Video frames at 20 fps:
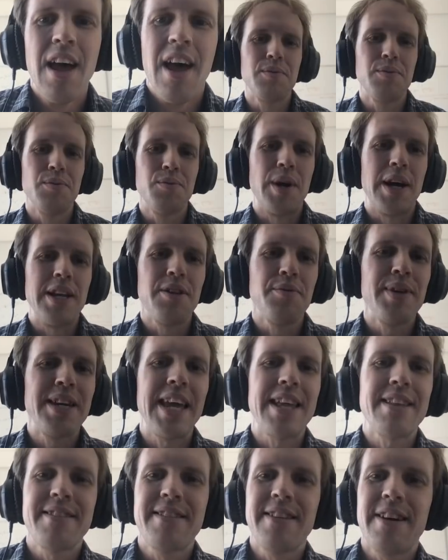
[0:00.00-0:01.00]
Why did we
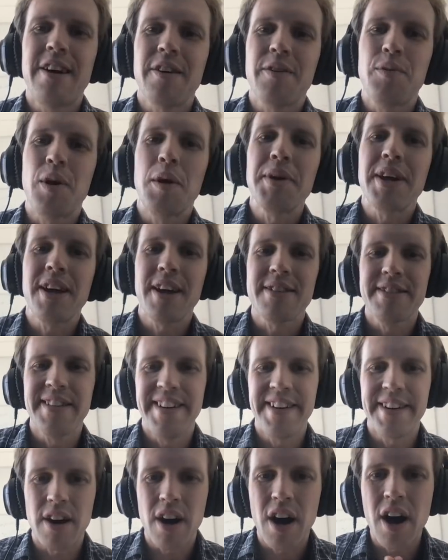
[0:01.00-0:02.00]
get stuck? Well, because
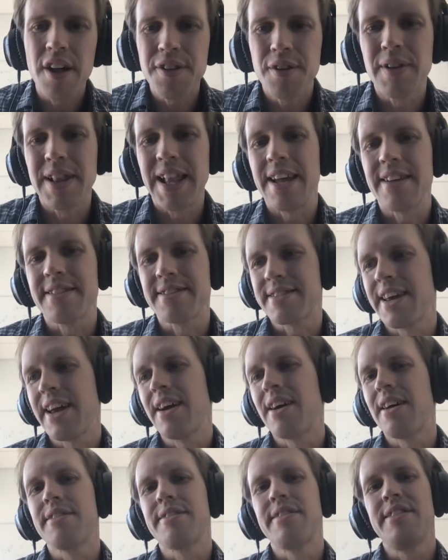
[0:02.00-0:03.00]
there are other length
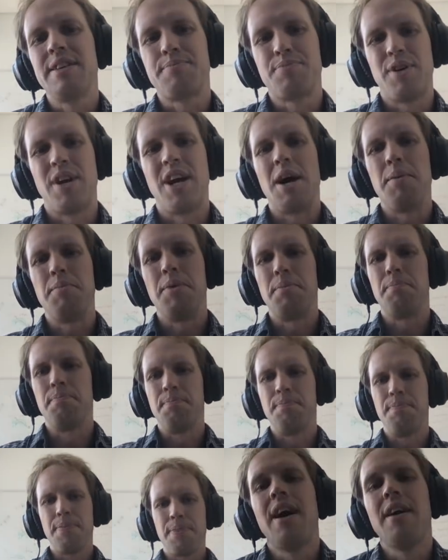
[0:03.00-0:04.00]
scales in the problem
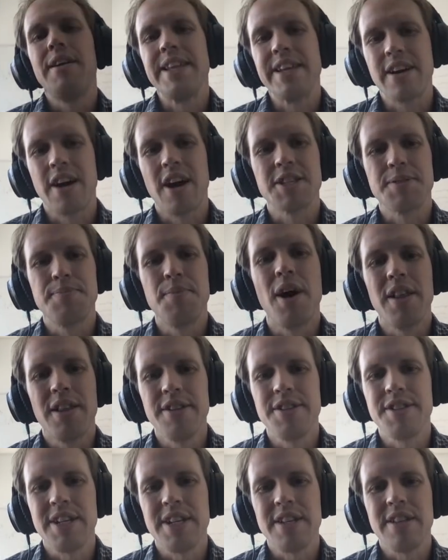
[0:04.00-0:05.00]
in
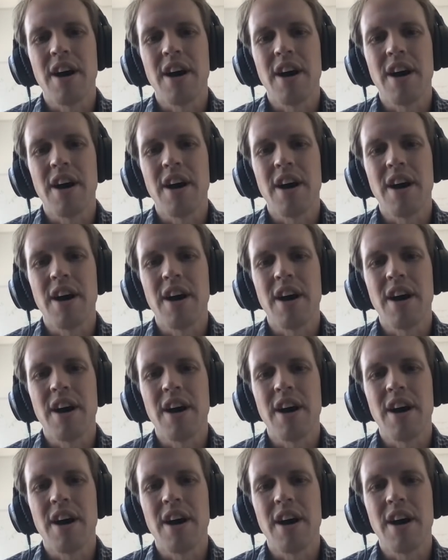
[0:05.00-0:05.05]
cosmology.